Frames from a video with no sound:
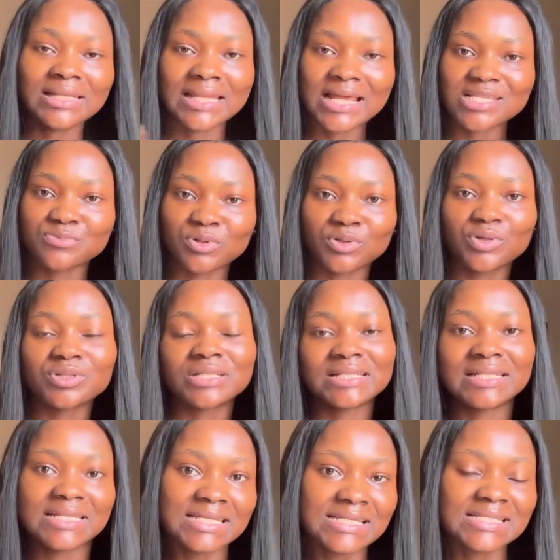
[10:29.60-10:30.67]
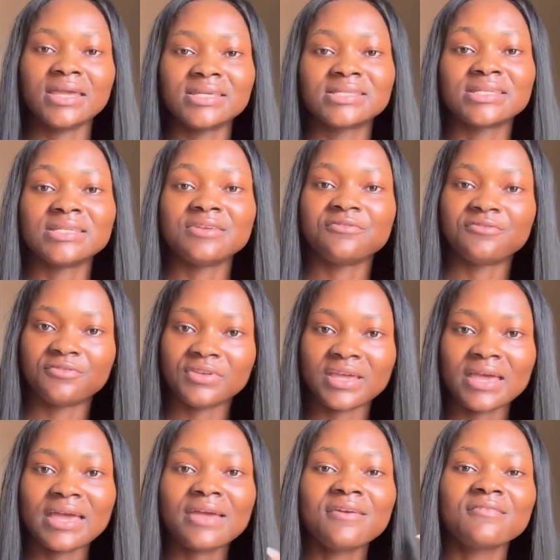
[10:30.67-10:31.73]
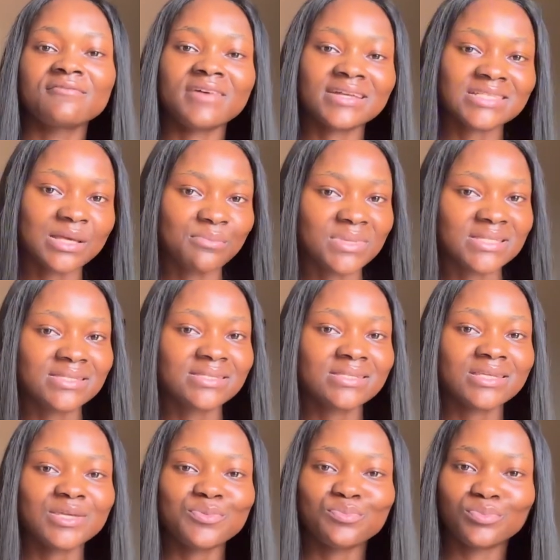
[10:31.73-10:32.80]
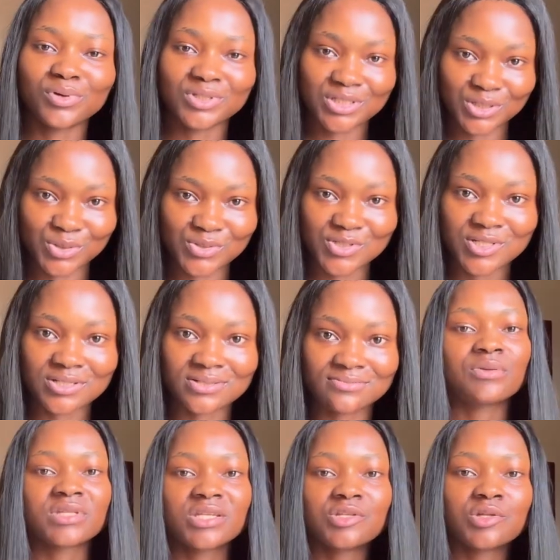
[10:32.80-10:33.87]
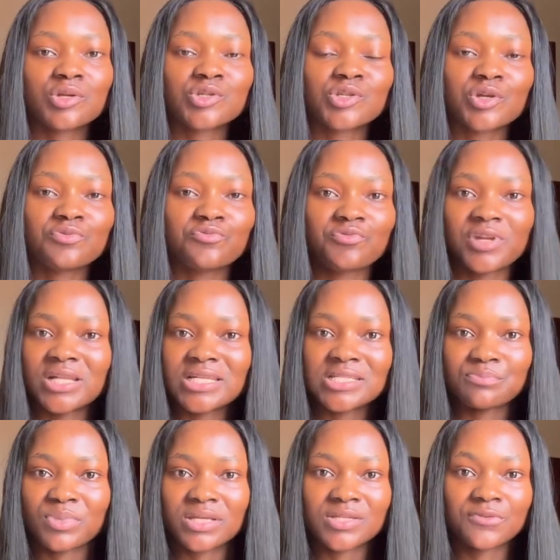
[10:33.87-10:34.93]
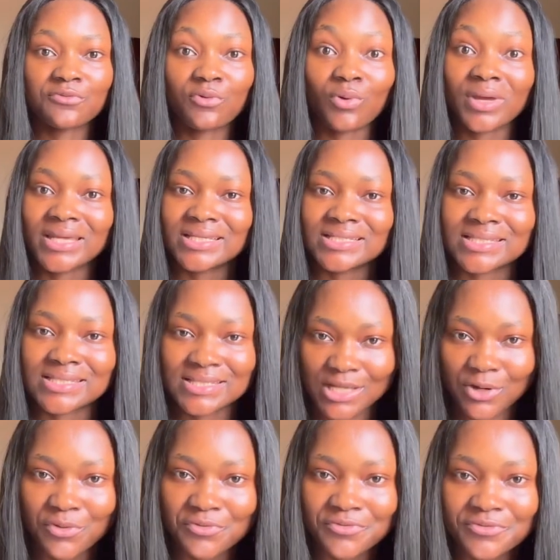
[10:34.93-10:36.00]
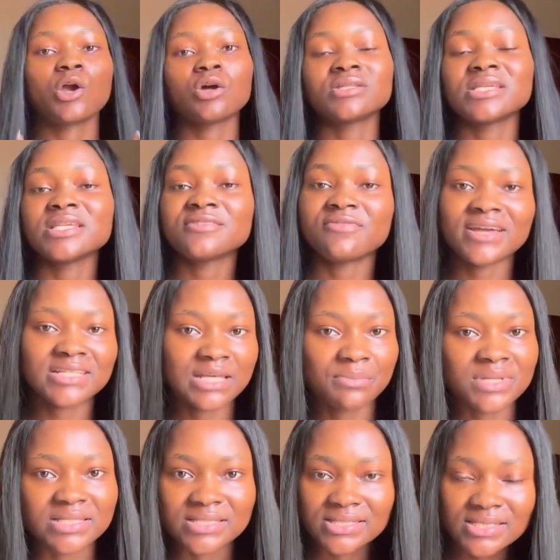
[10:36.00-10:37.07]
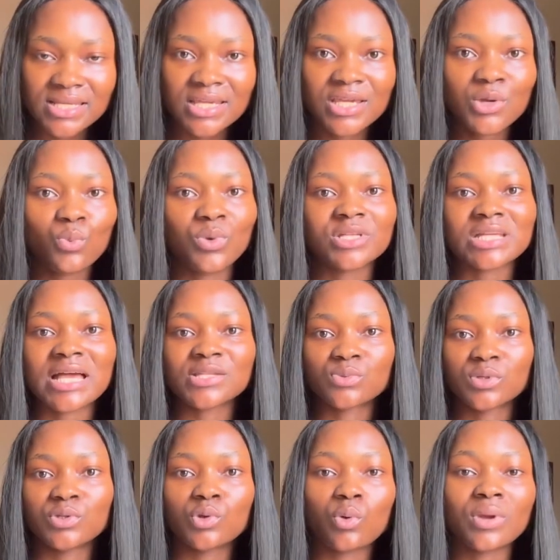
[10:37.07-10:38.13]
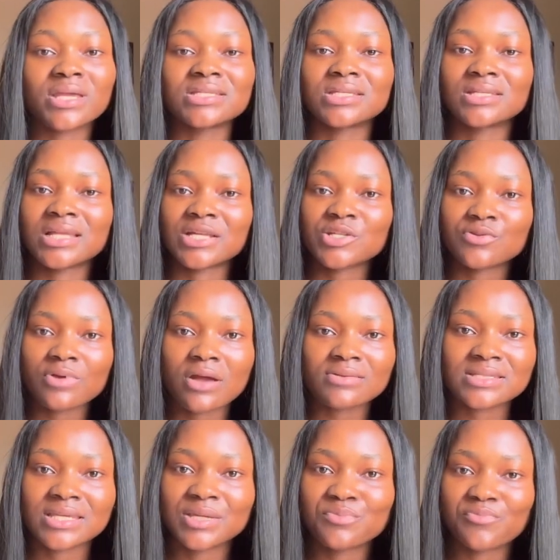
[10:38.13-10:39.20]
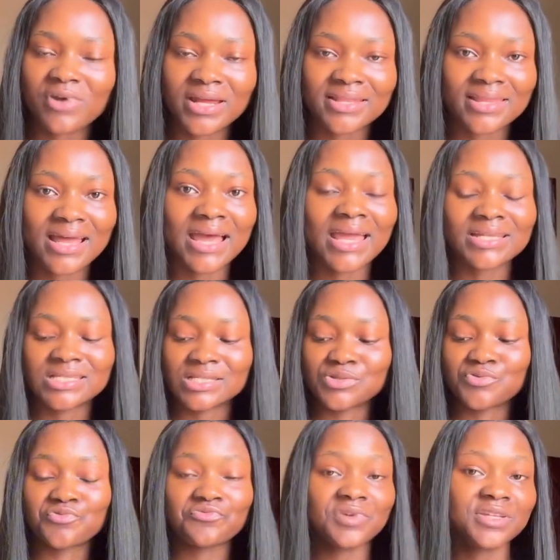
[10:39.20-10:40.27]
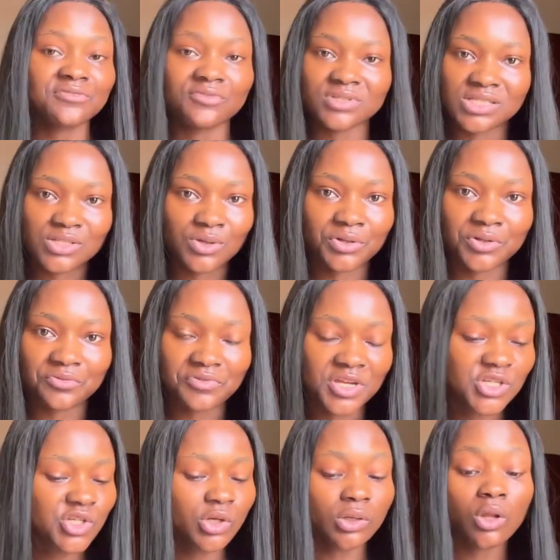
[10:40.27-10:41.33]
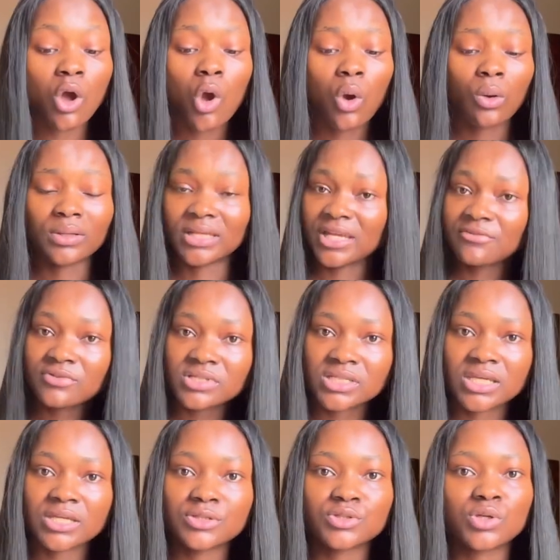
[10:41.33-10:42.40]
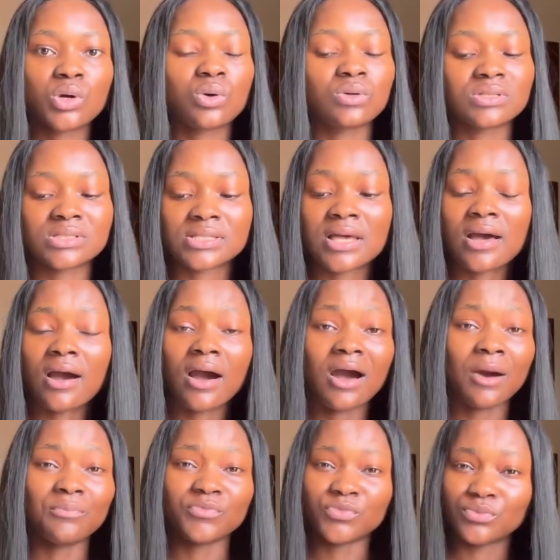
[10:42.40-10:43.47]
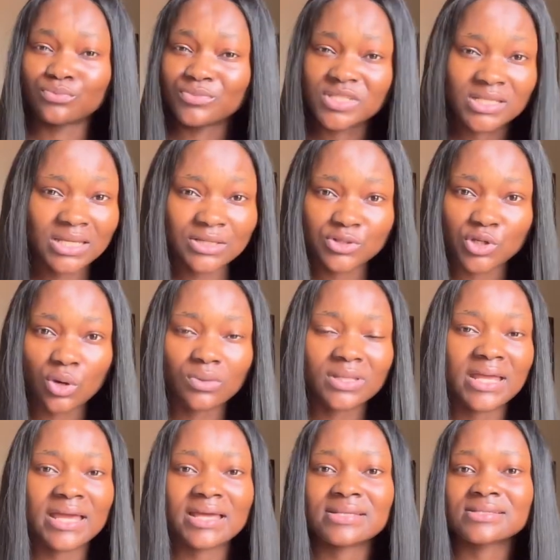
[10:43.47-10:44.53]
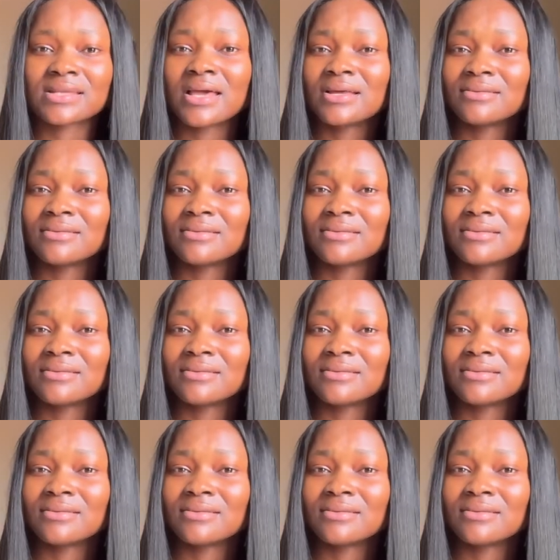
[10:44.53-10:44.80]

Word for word: last but not the least, is the Nivea Vitamin C Body Lotion. This lotion really speaks for itself. Contains vitamin C, which as we know is a natural skin brightener. It is great for discoloration, on even skin tones, um, skin dullness,